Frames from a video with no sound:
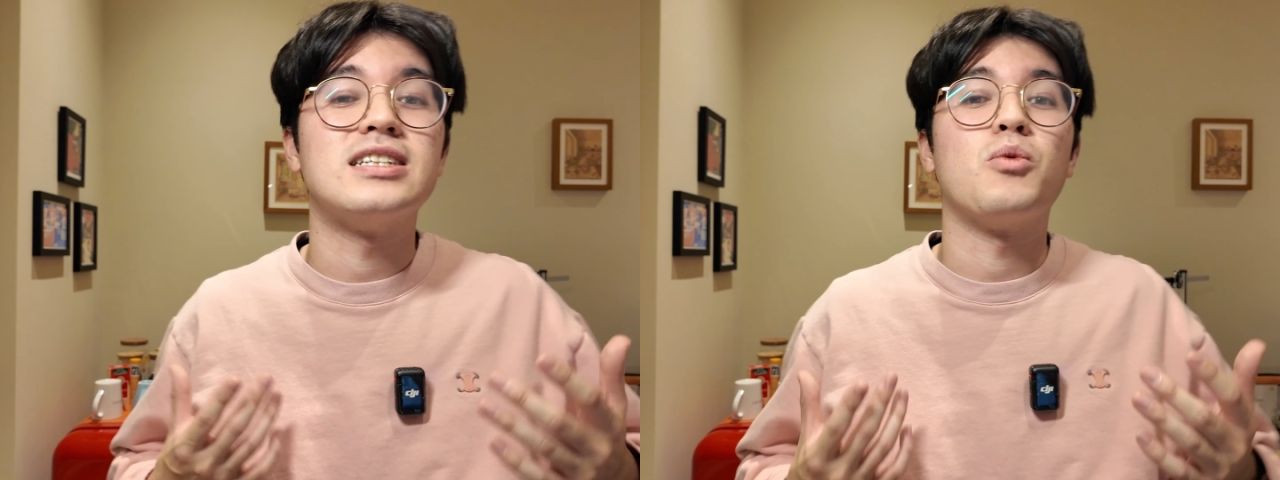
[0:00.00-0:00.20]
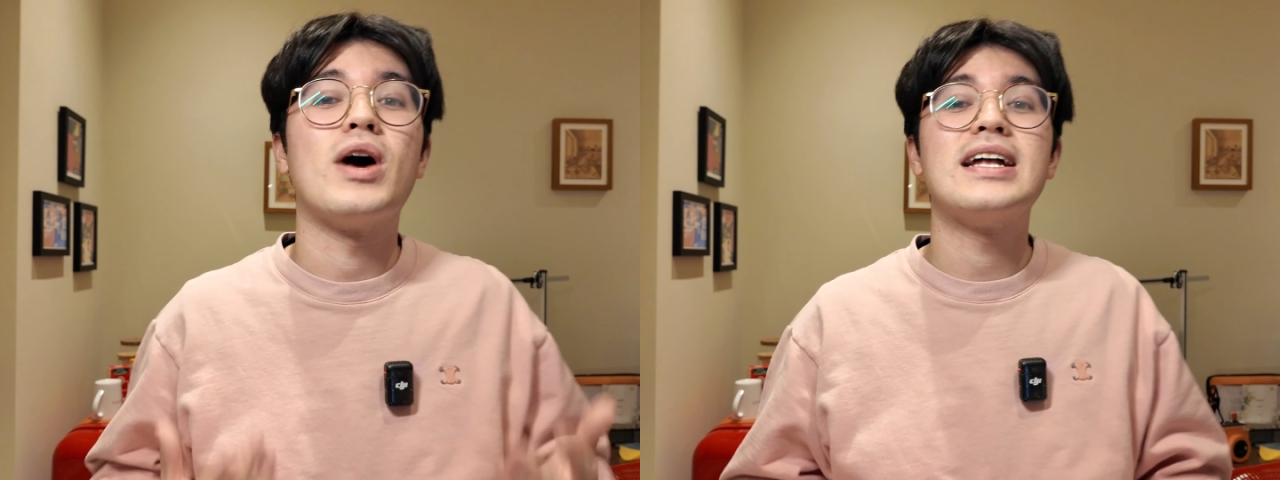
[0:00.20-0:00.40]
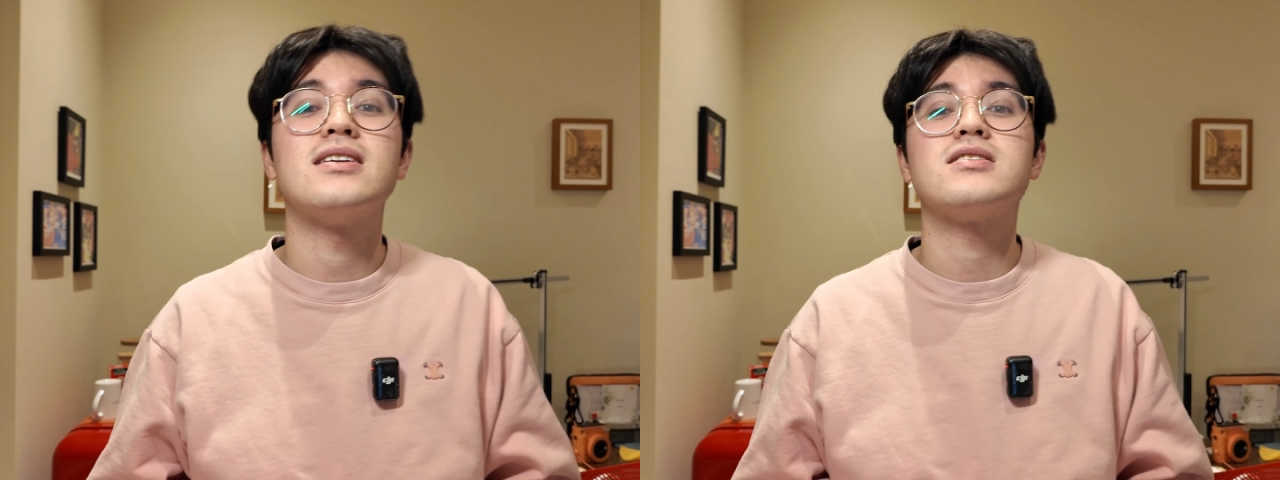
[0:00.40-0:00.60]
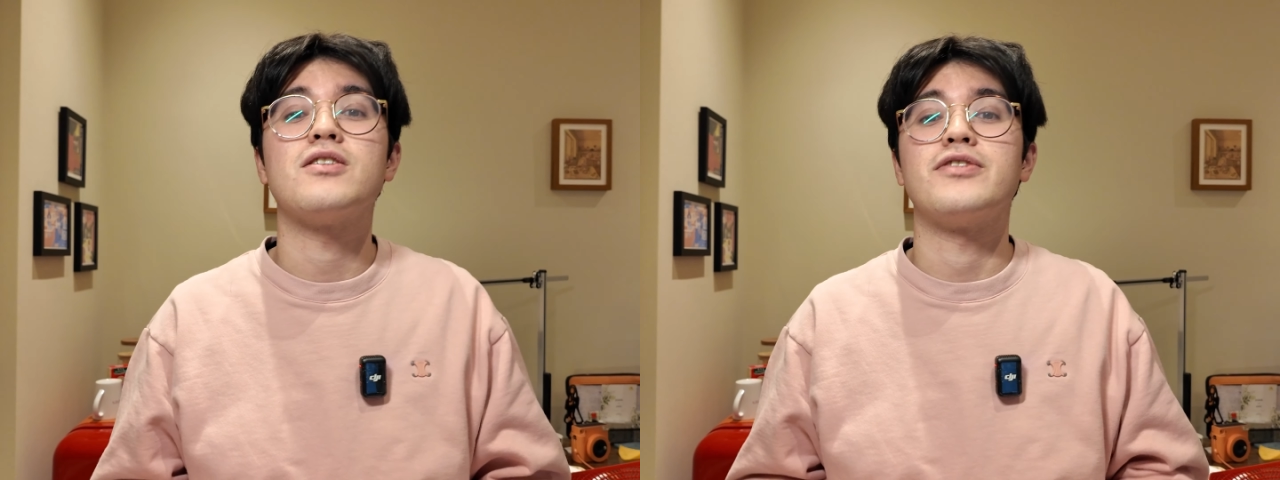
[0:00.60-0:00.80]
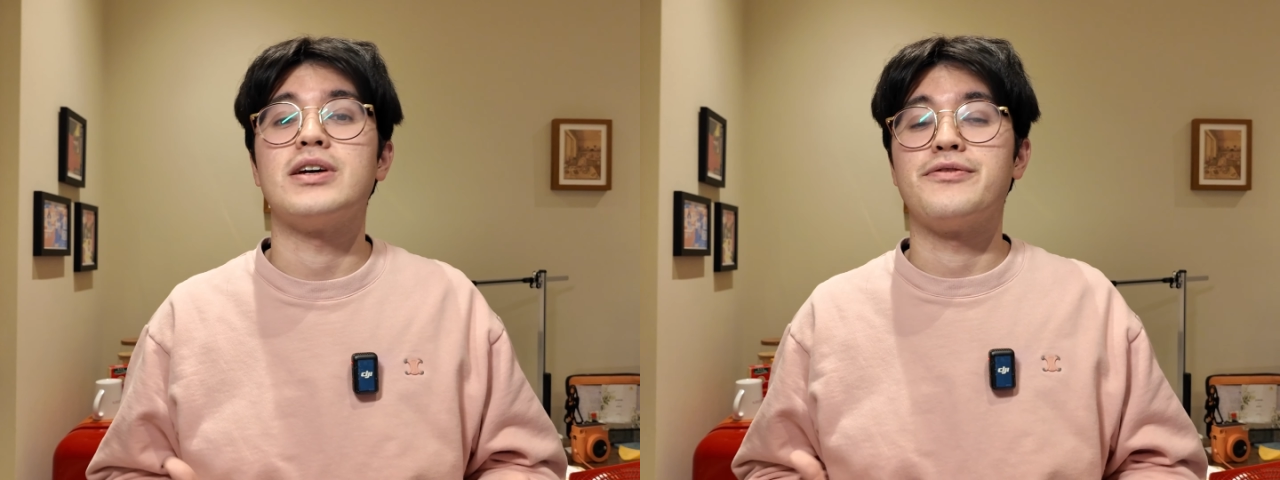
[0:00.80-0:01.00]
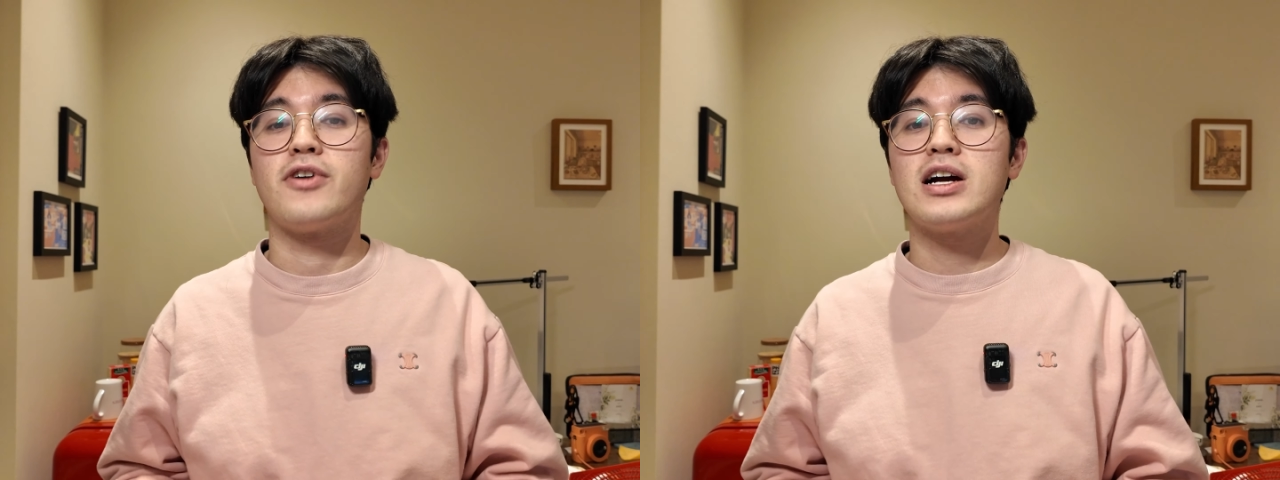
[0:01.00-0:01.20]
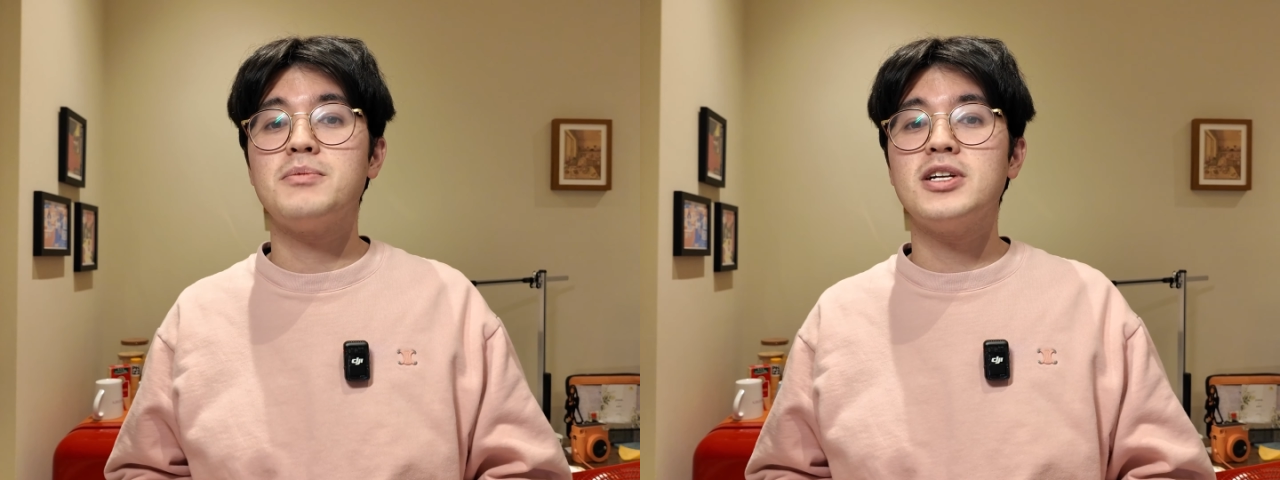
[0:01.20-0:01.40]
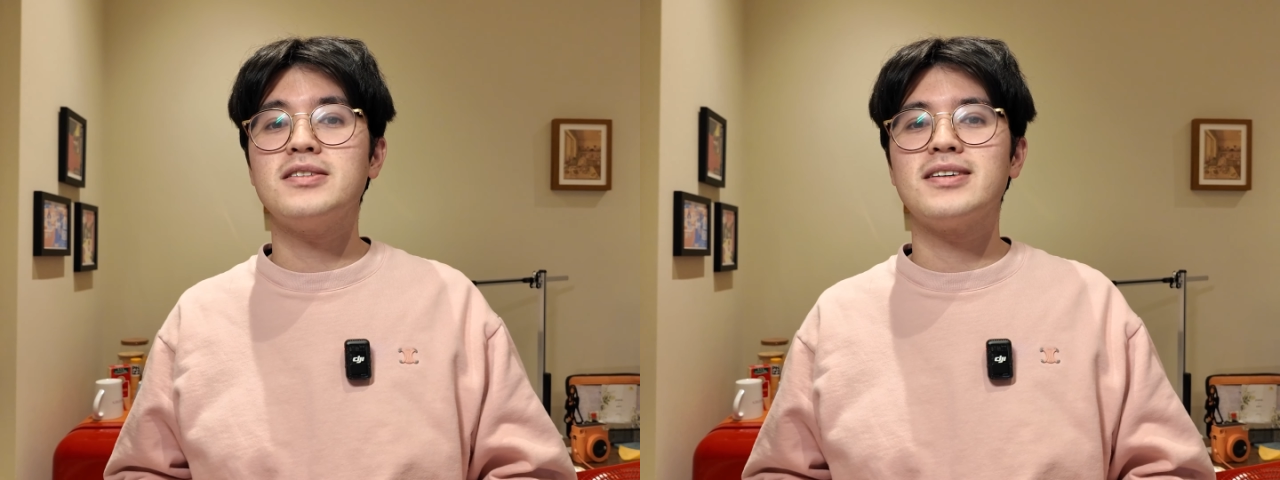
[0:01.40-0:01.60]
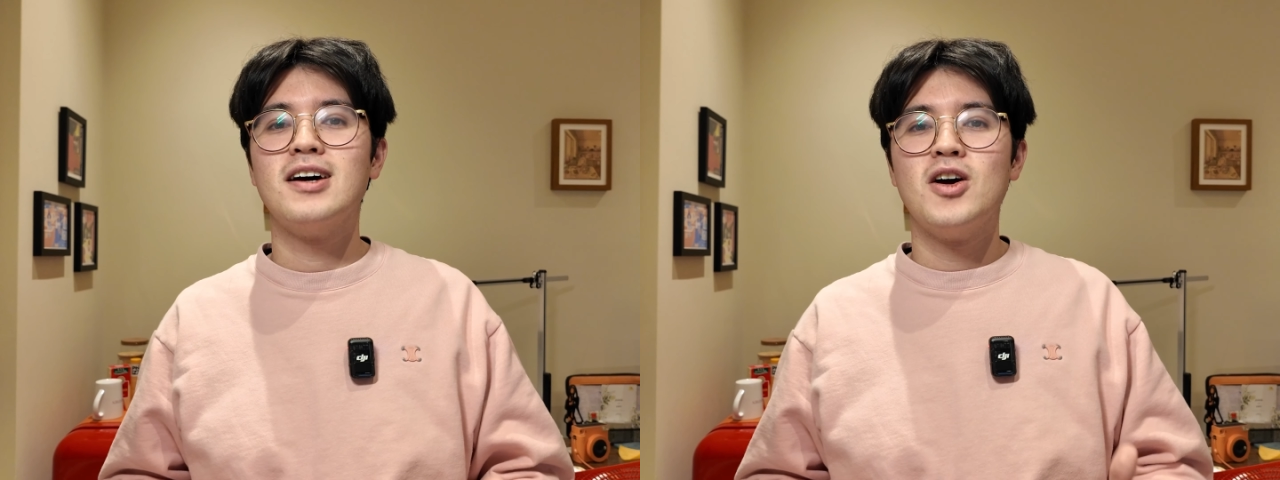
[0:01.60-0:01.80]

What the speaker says: an awareness of the environment,